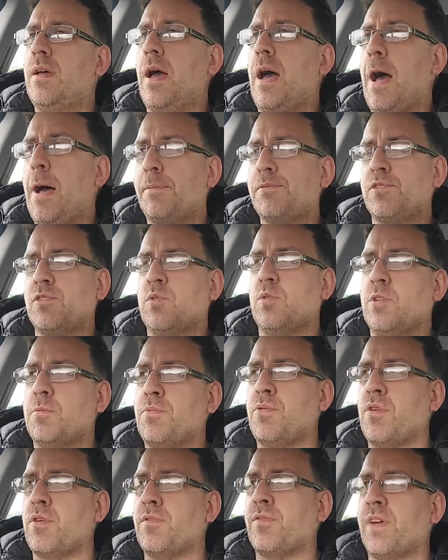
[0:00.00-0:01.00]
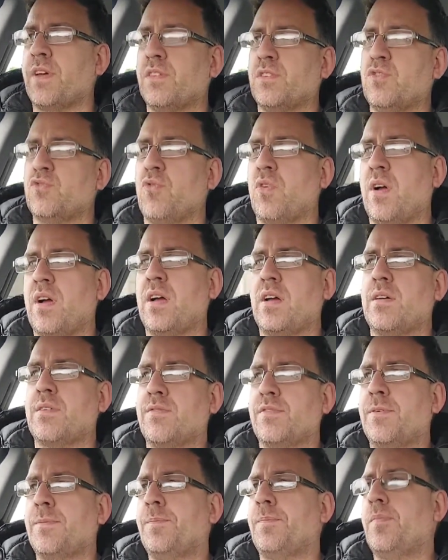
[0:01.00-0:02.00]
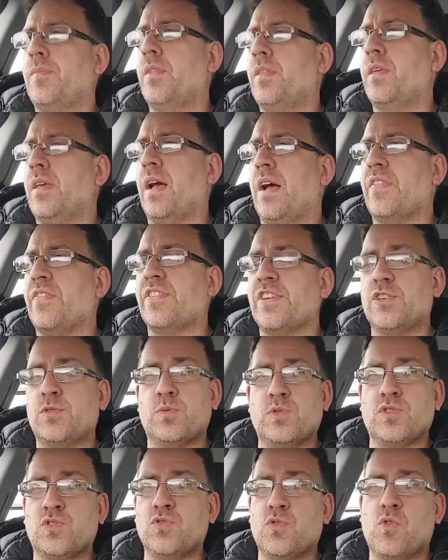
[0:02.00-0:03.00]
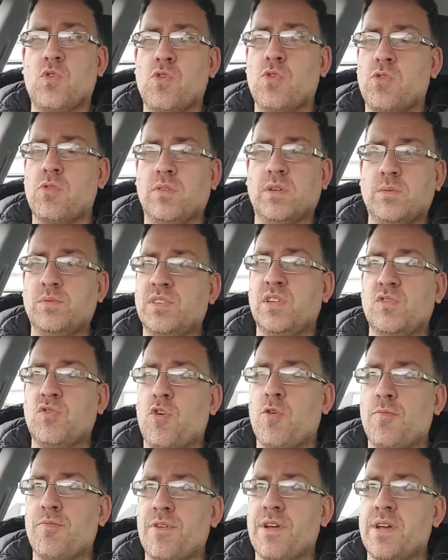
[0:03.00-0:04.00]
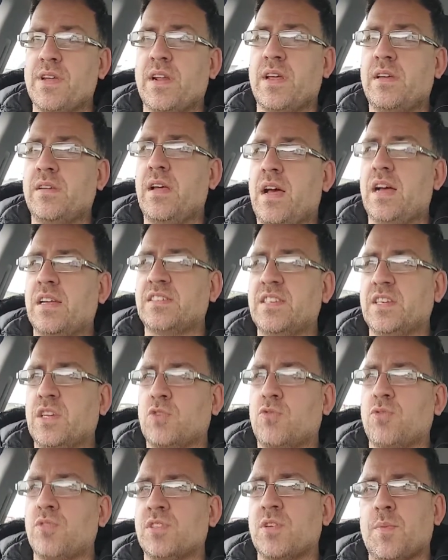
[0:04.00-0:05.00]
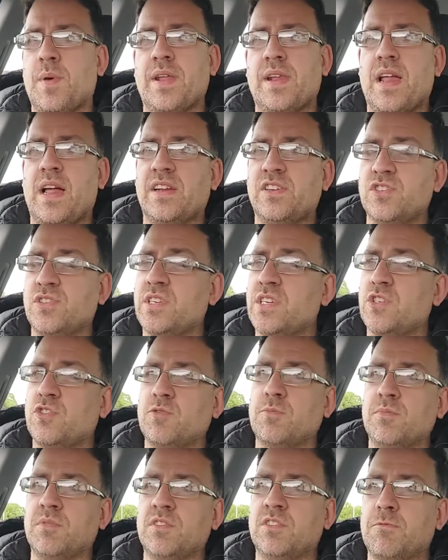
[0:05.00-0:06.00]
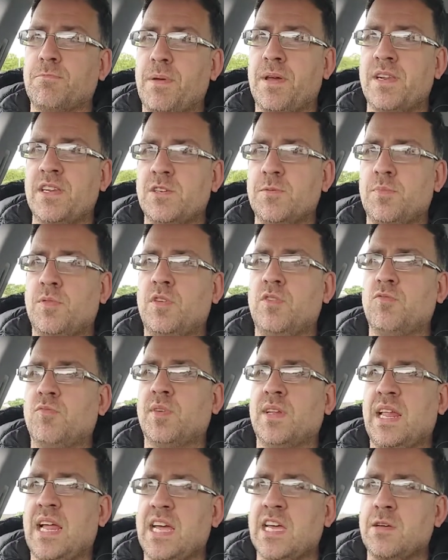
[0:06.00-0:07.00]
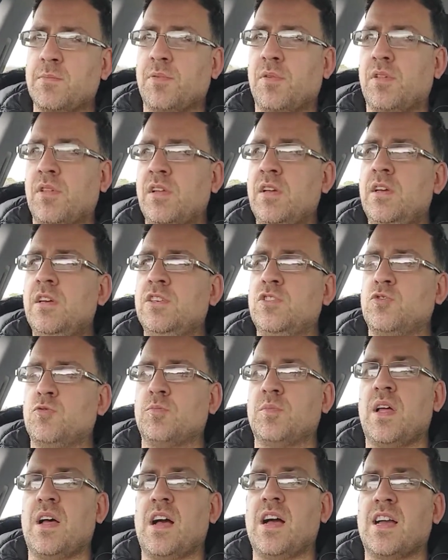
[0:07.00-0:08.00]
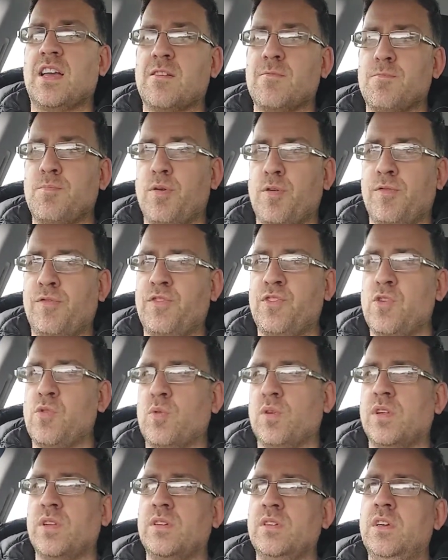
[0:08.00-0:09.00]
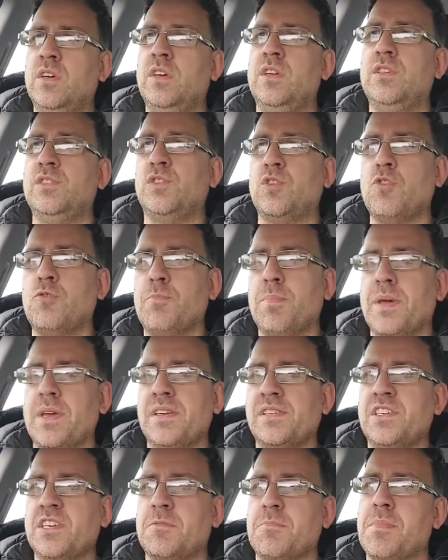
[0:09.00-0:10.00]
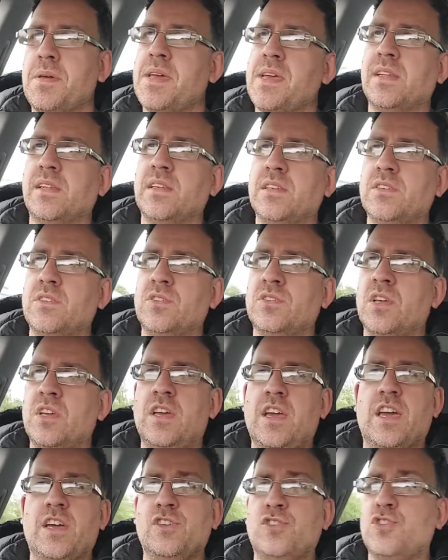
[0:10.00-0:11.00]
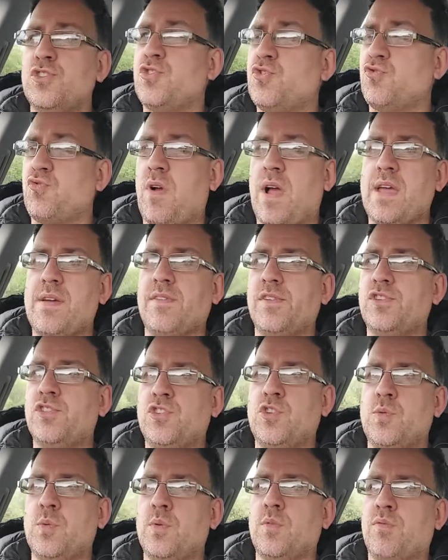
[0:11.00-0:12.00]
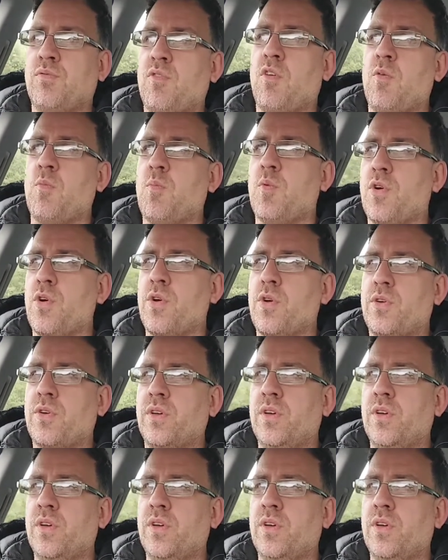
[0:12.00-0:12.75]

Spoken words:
absolutely perfect to drive. And this was it was a no-brainer. I said to Chris, I just need something dependable, reliable, something that I can put fuel in, do basic maintenance, and just drive it to and from work.